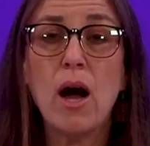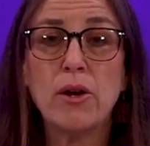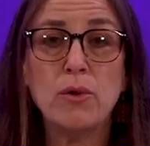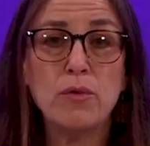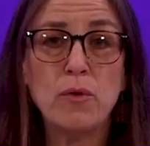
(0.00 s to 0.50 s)
Are
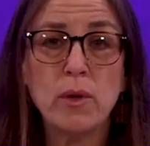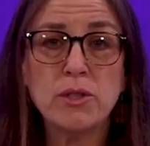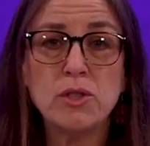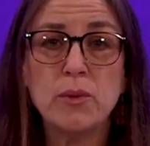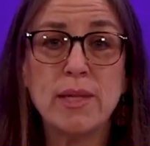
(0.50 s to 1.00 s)
you
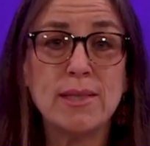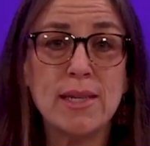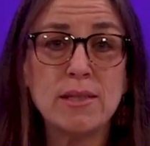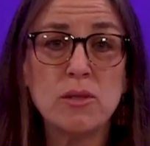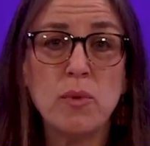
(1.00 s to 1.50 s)
forced to
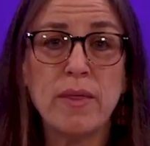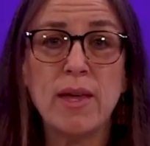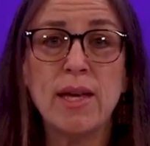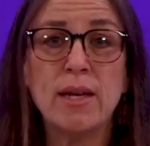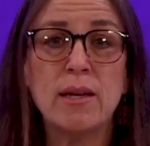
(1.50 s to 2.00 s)
exist
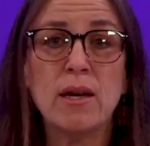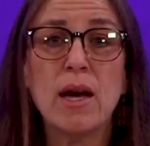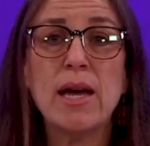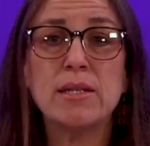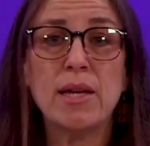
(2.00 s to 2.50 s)
within
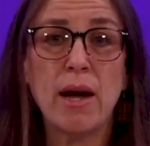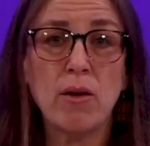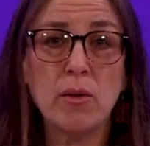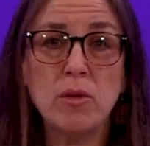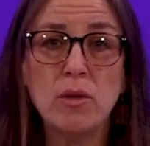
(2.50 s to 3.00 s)
a
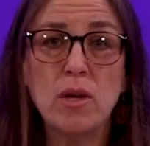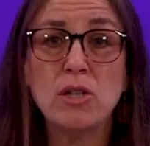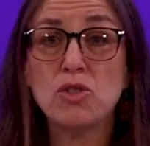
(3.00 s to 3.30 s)
terrible